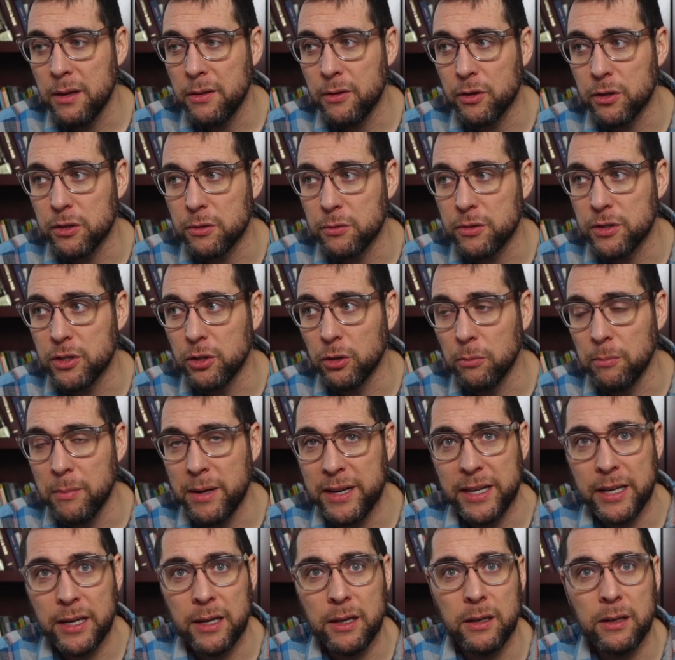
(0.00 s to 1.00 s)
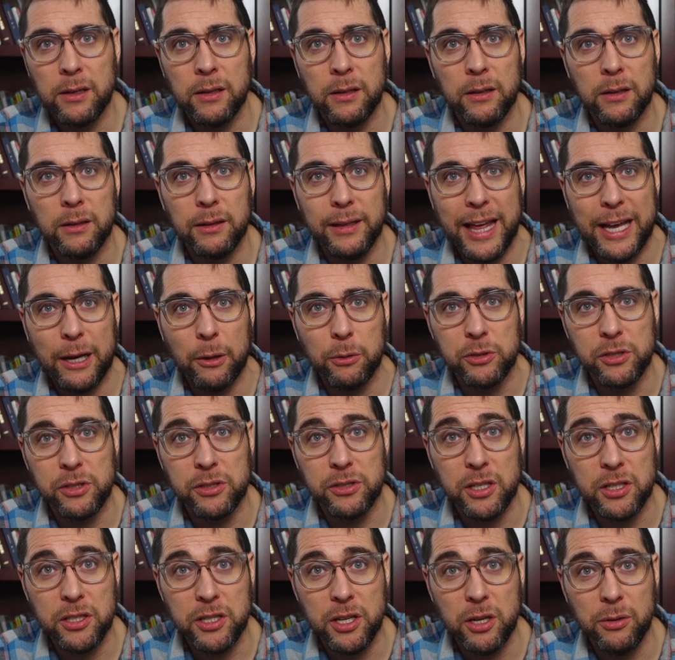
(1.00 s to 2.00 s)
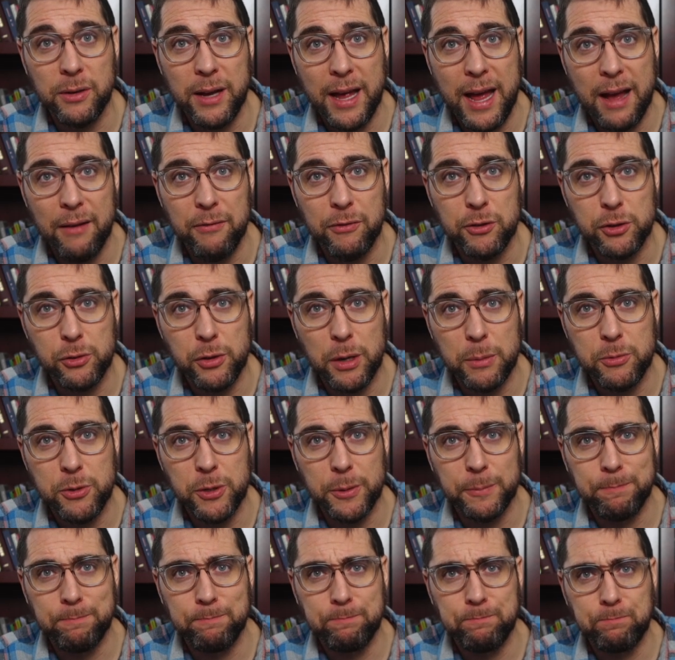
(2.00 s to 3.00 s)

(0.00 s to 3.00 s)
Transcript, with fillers: There's still many languages that don't have the scripture.